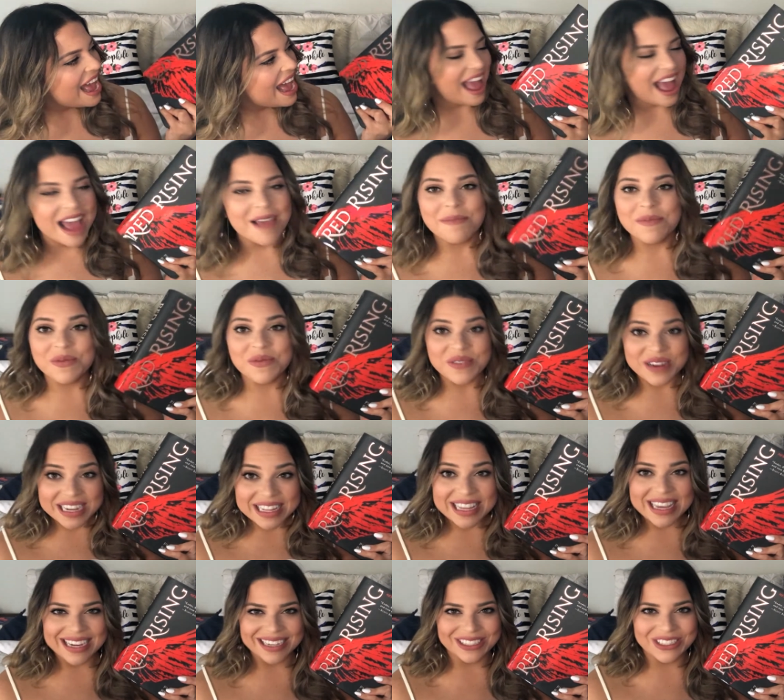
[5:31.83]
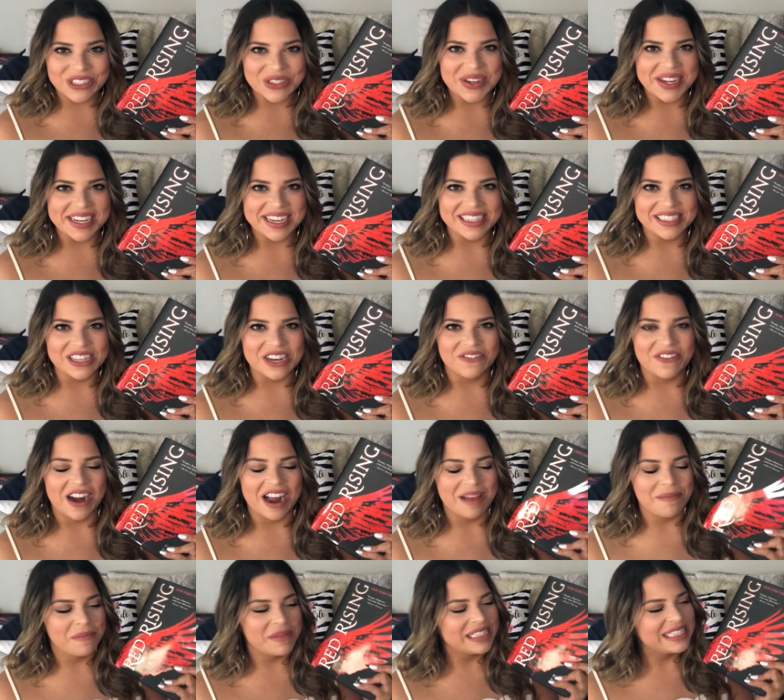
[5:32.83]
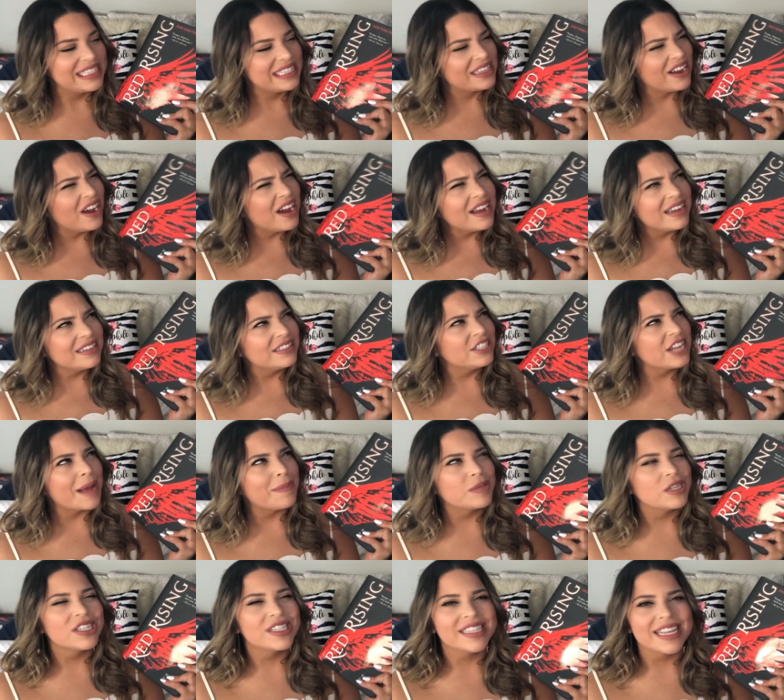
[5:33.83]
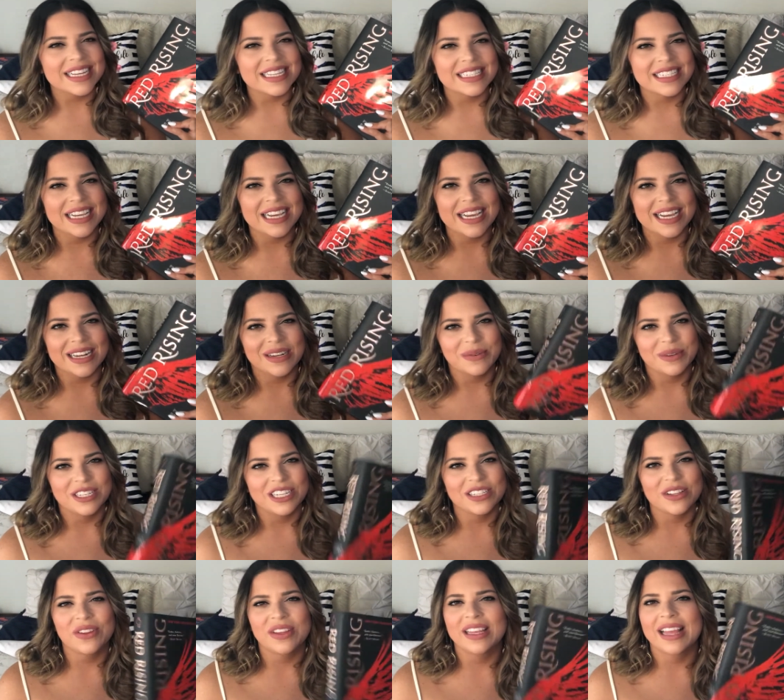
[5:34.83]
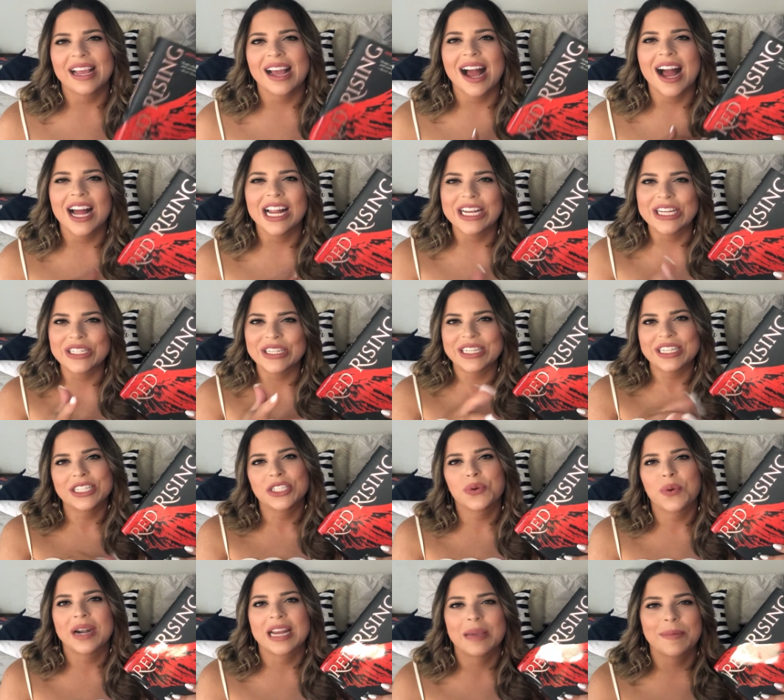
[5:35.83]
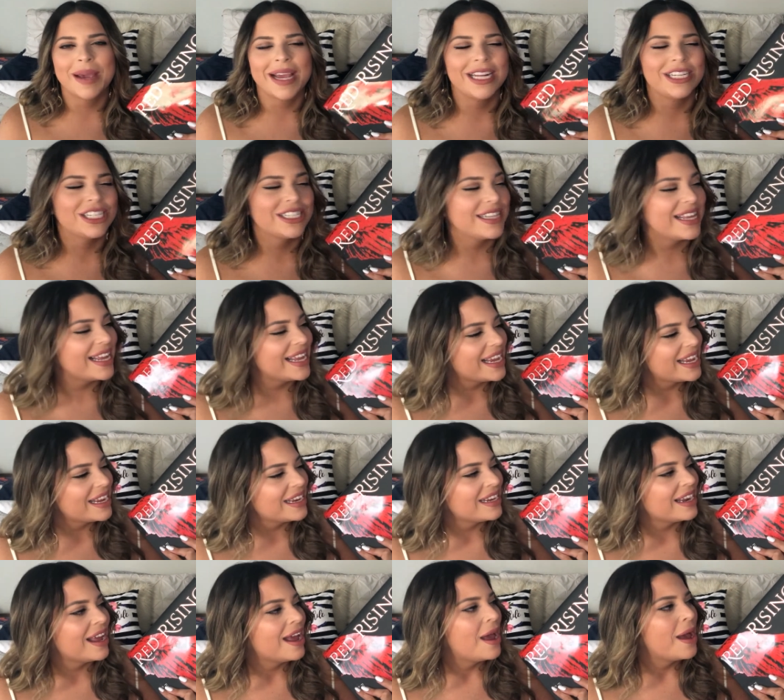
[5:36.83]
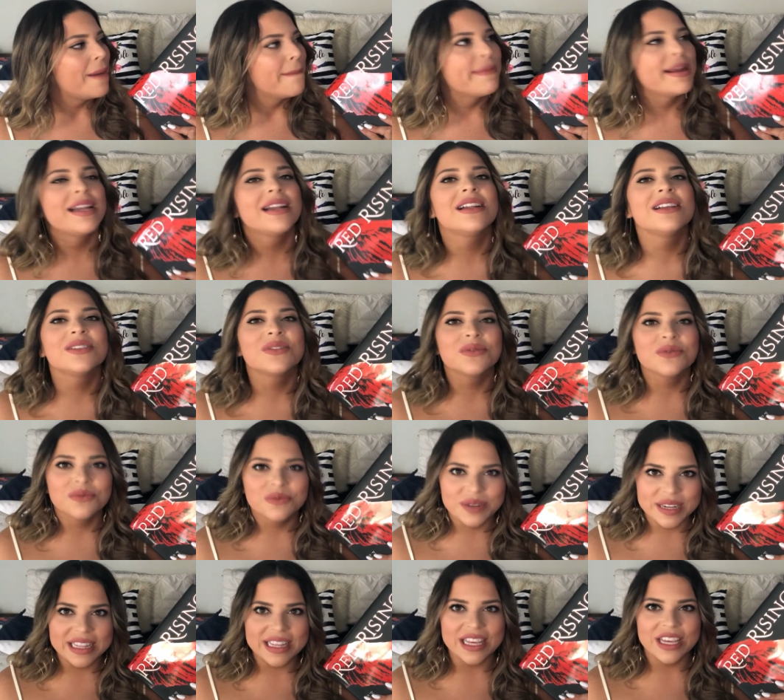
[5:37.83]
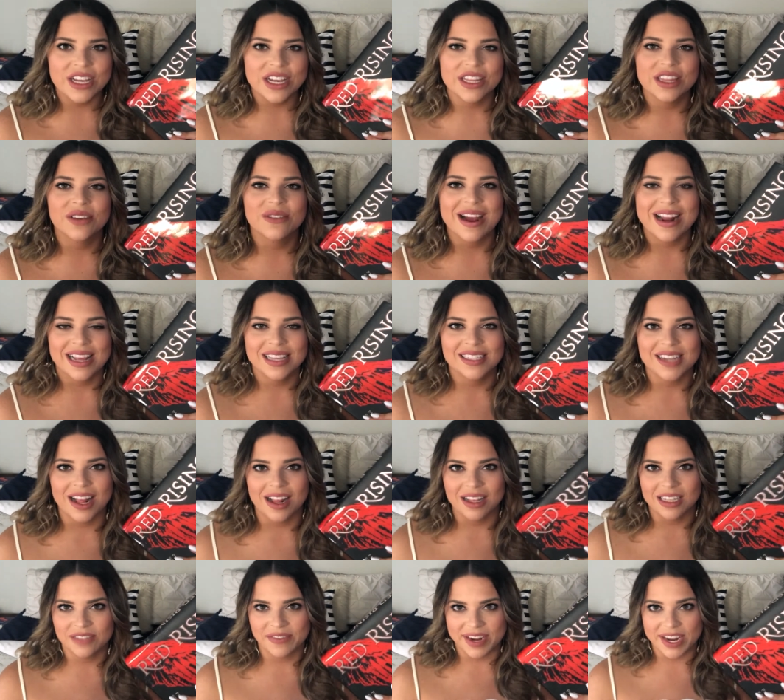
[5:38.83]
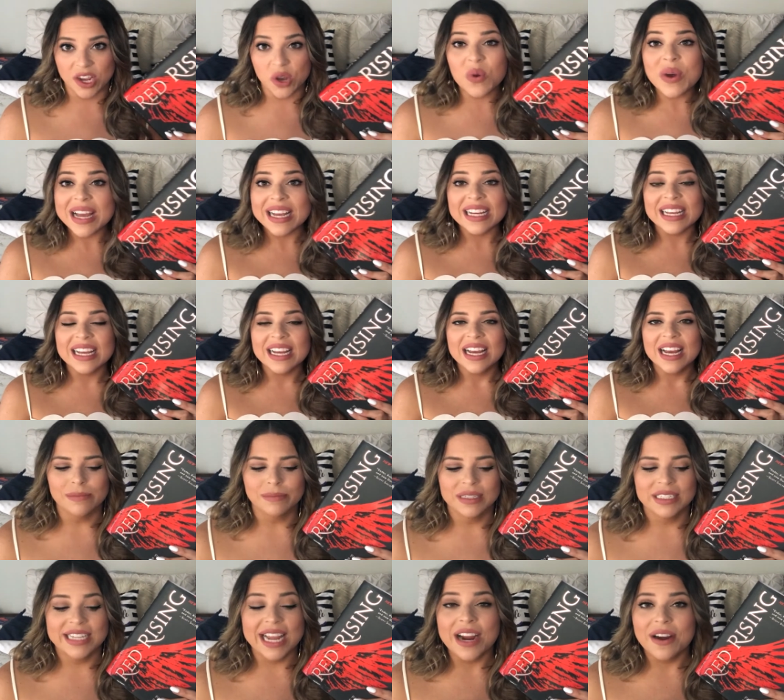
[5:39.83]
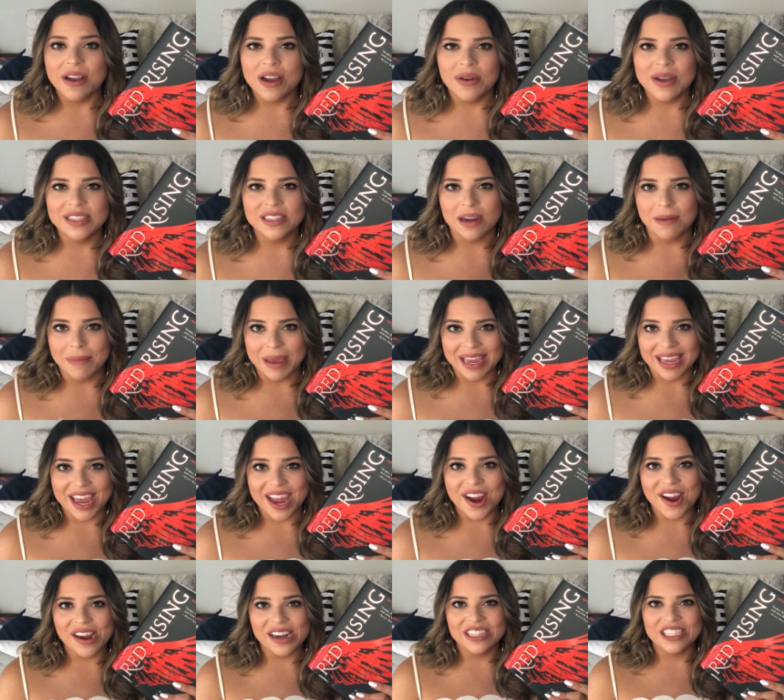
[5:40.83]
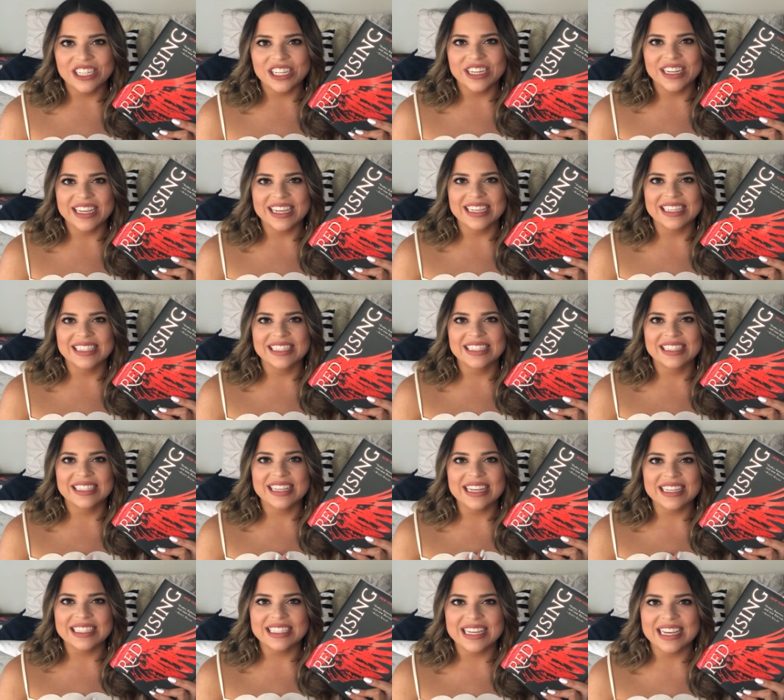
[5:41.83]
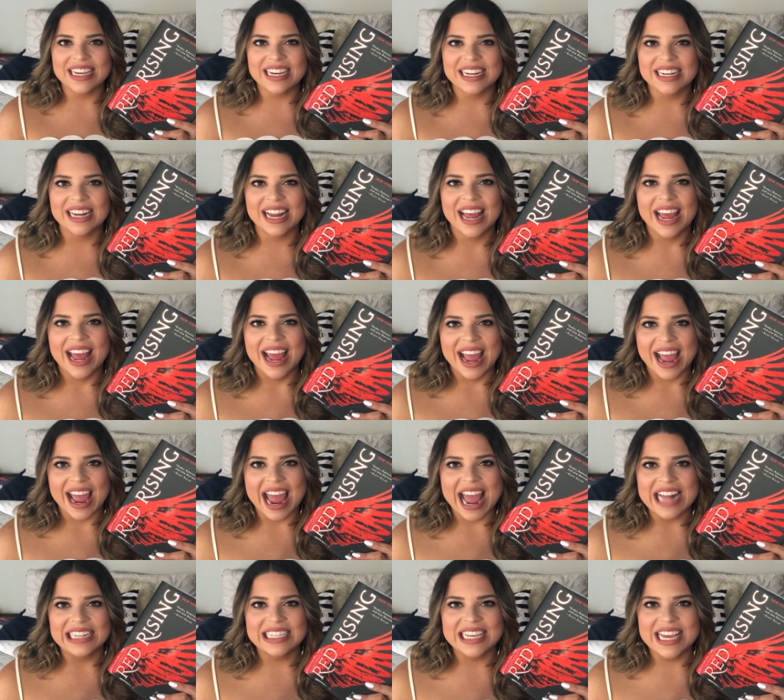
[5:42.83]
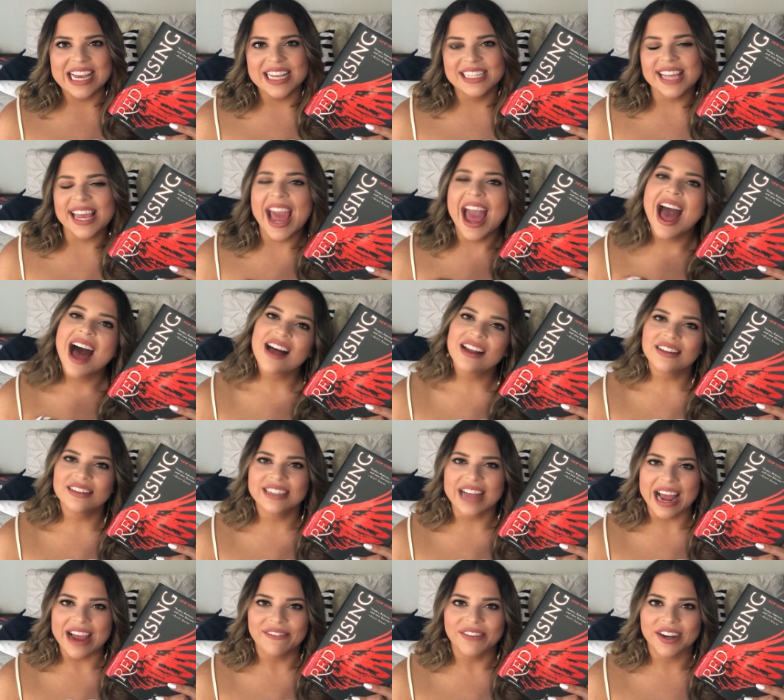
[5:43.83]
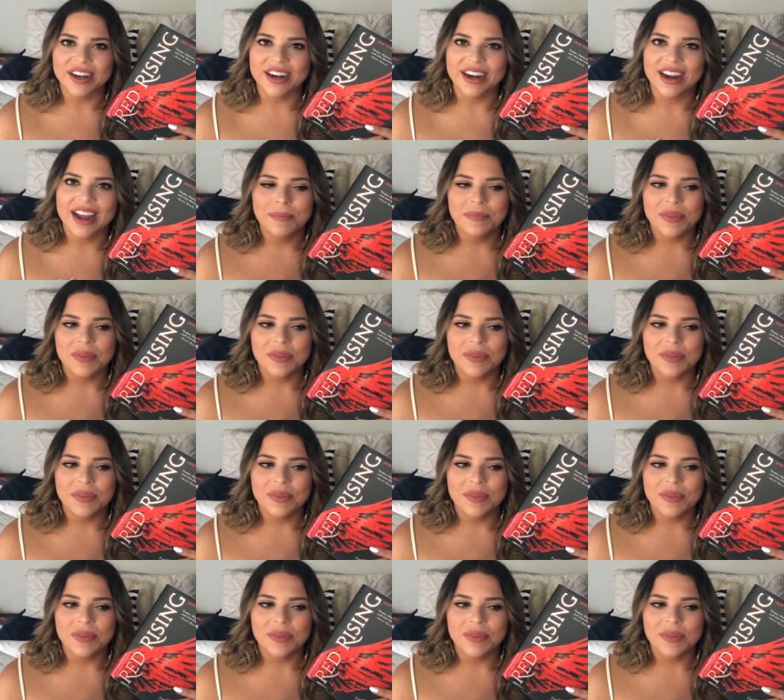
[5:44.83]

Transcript: I'm really enjoying it so far. I'm on chapter 16, which is only like 120 pages in, but it is really good. The writing style is very quick. Darrow is our main character. He's 16, and he is a hell diver